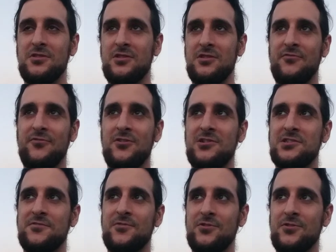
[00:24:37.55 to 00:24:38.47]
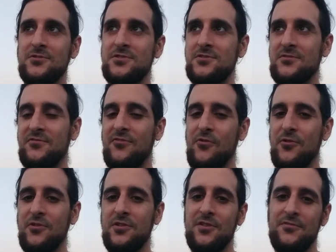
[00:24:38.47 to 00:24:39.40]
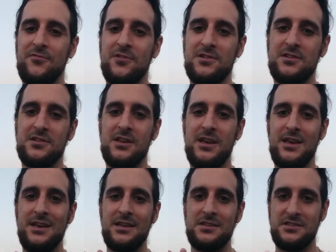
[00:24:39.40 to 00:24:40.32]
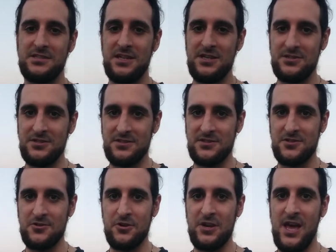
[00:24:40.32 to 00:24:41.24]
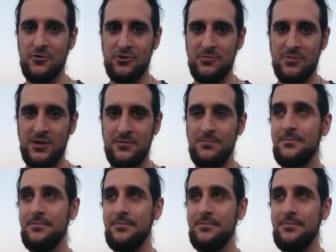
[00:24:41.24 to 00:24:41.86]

The philosopher goes through 4 different stages during alchemy.